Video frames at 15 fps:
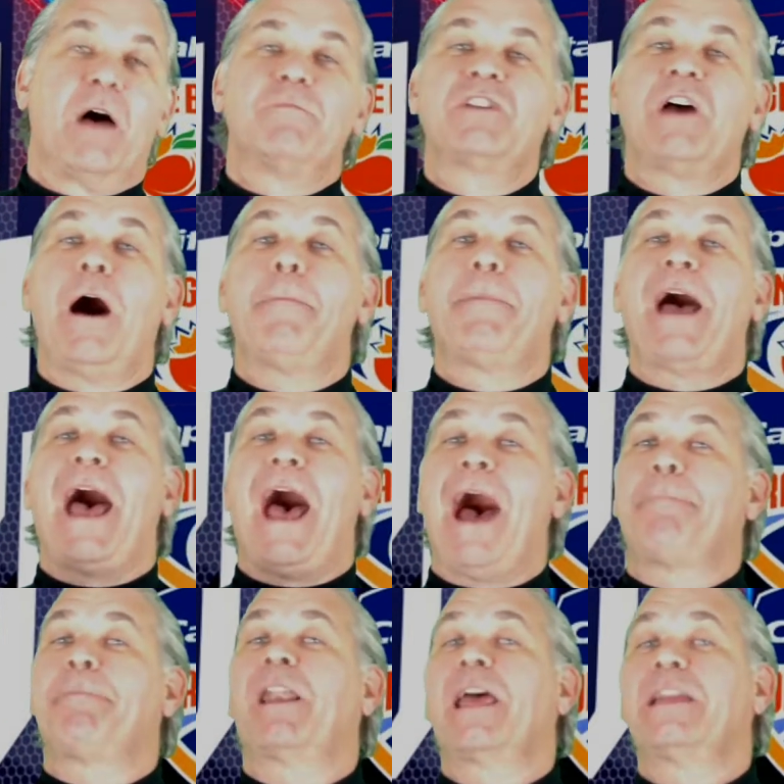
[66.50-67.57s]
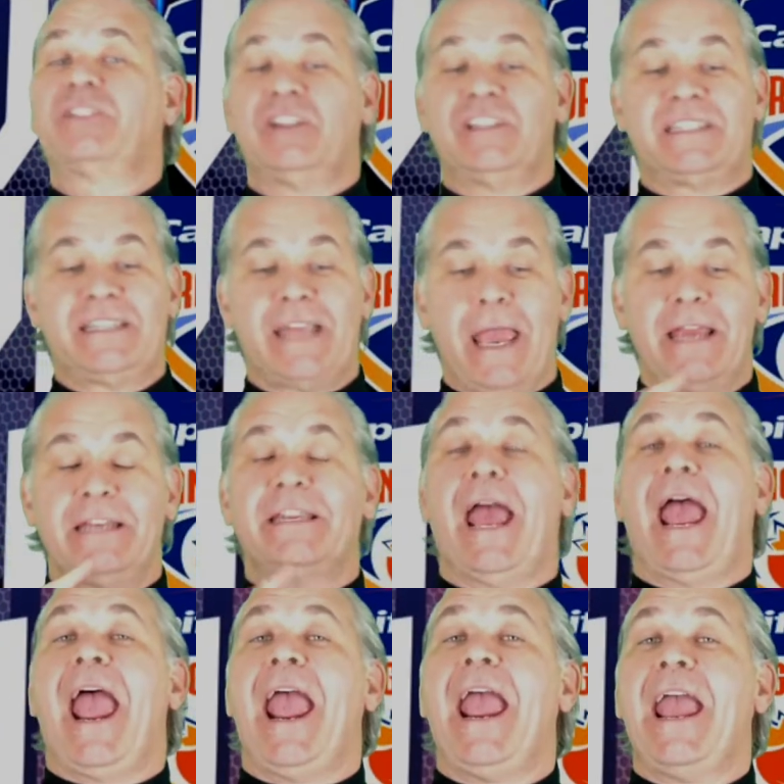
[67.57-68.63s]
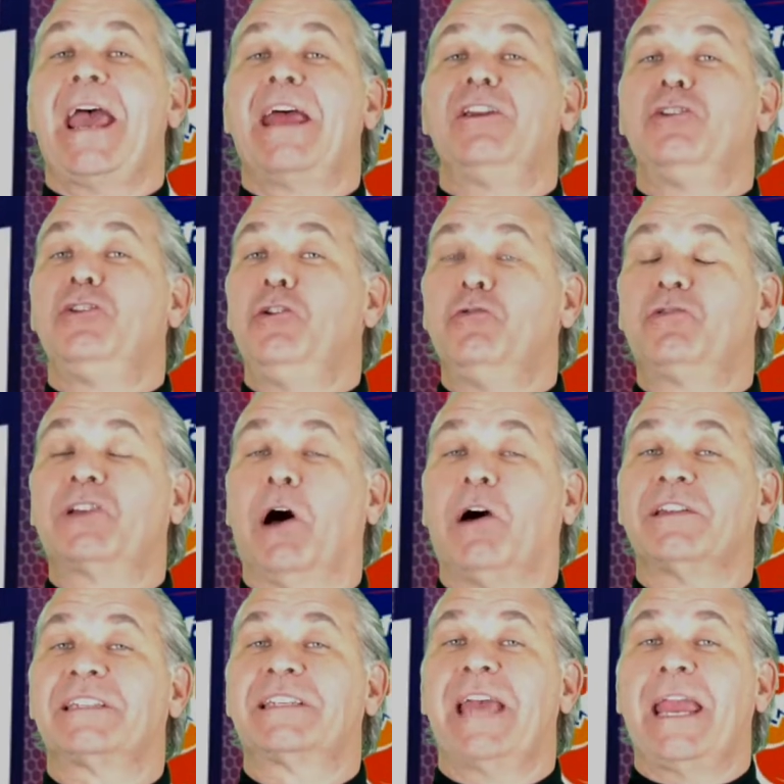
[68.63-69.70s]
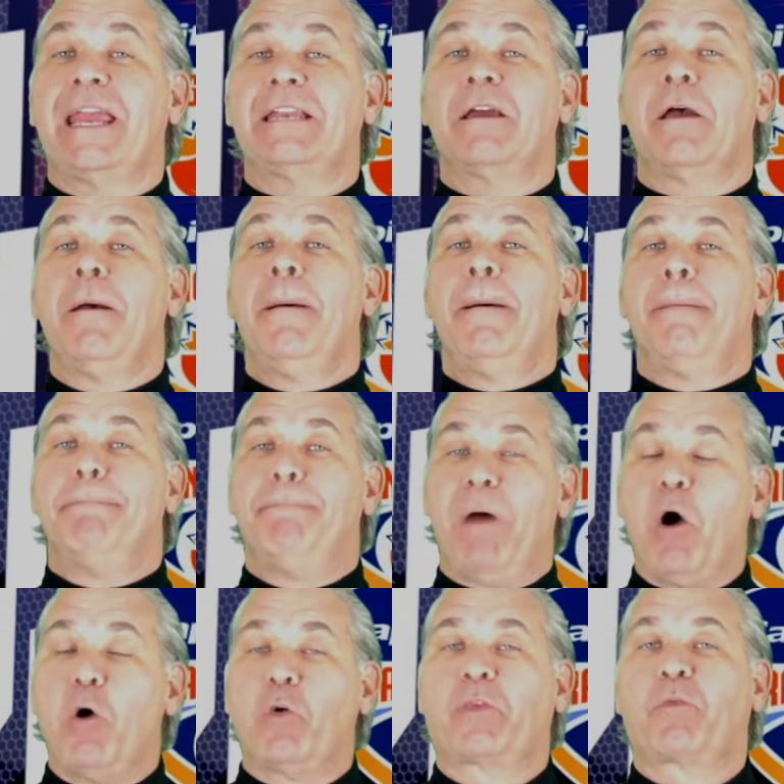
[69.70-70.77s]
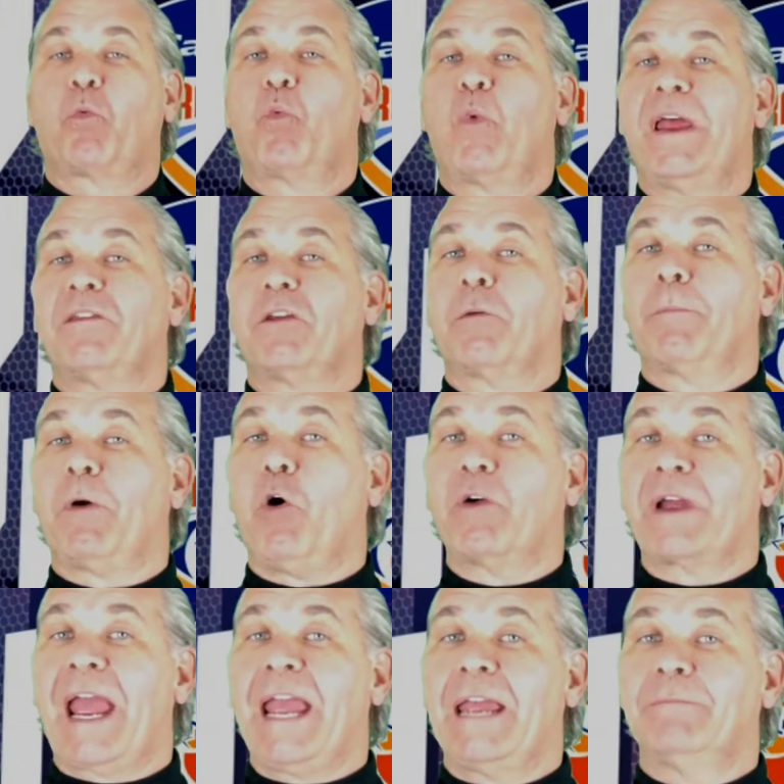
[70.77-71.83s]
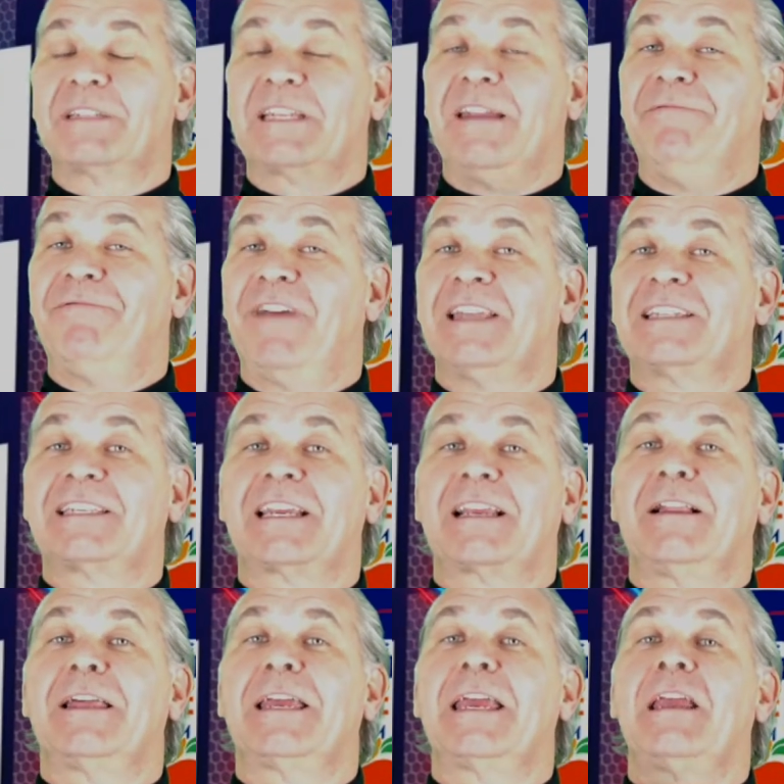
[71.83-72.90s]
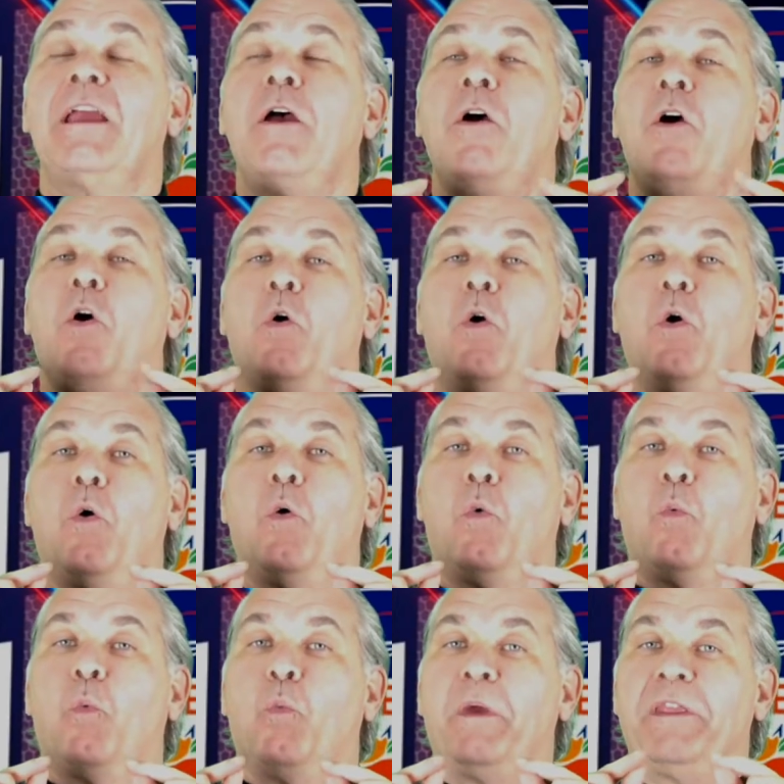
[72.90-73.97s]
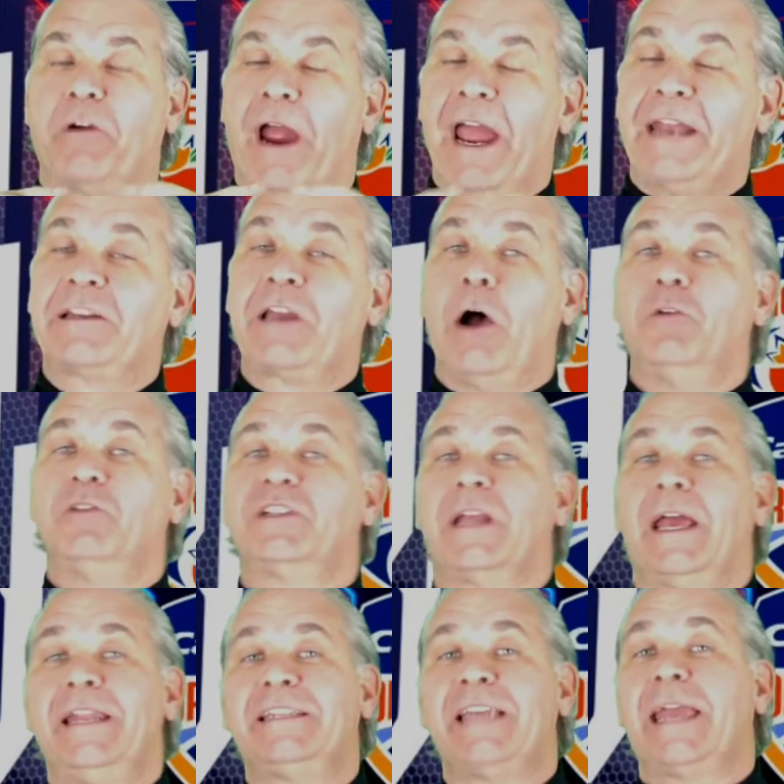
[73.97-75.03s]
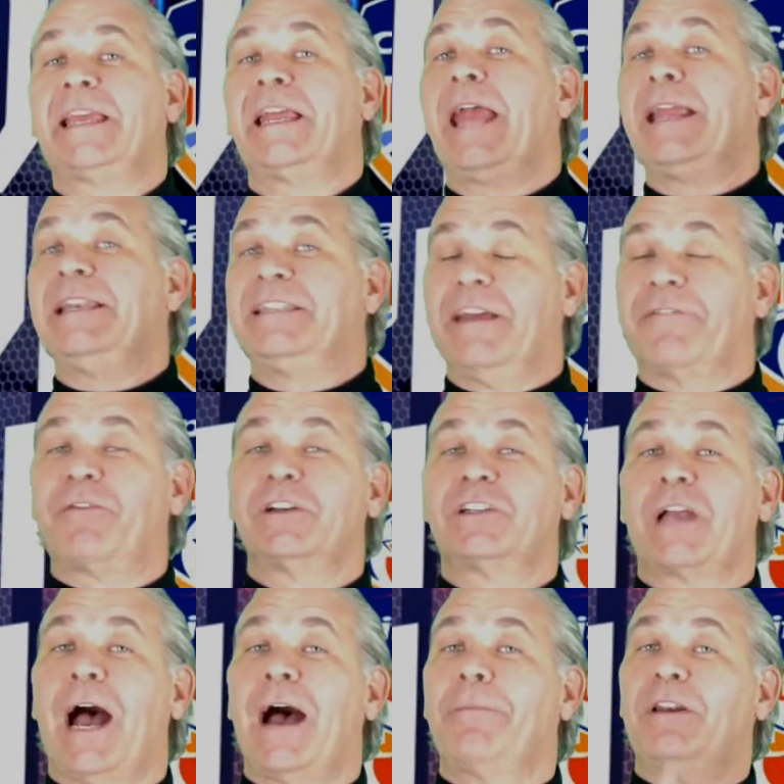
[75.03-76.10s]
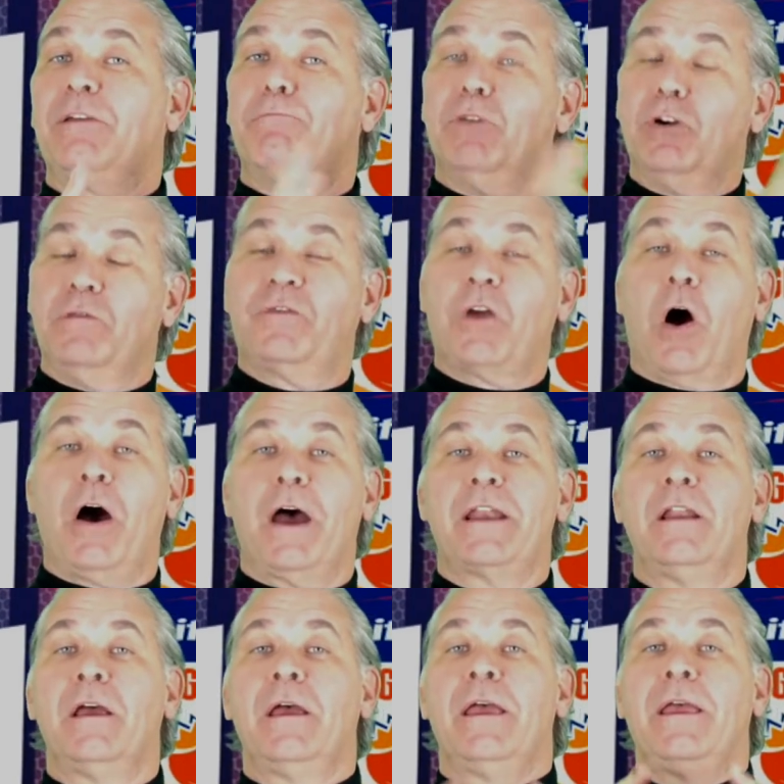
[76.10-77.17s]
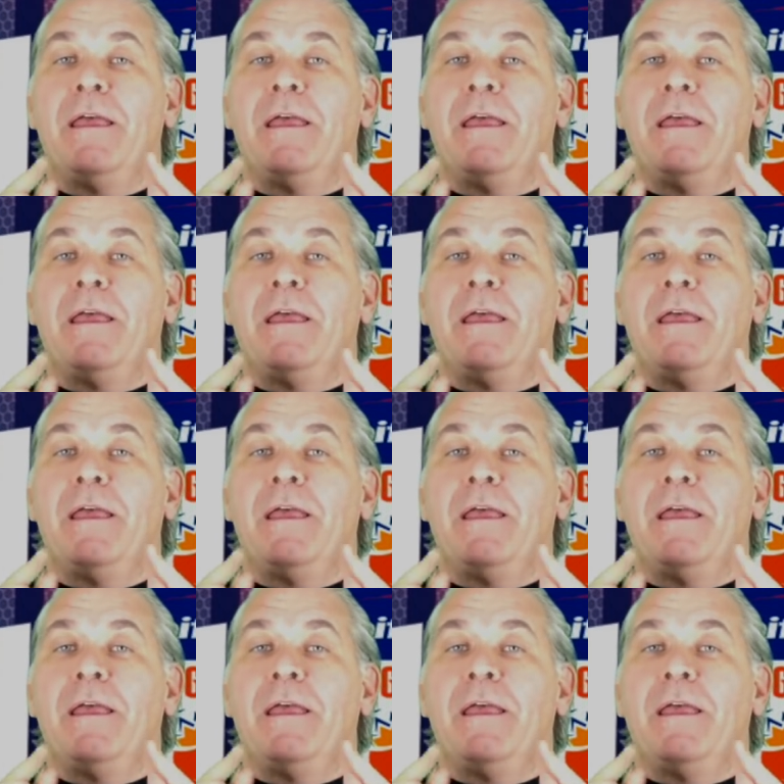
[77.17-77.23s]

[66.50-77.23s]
Thumbs up. Appalachian State and Utah State both win their bowl games convincingly when their head coach had taken a different job and moved on.